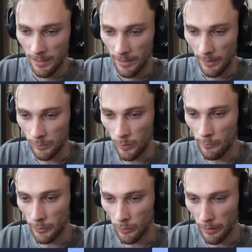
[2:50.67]
That was way
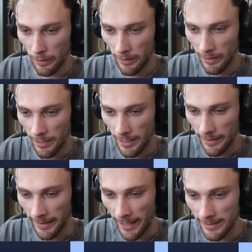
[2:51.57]
more north.
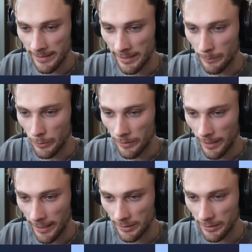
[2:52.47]
That is gettable,
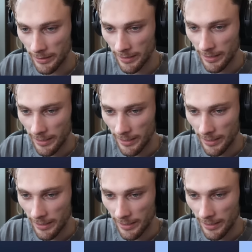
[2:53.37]
actually.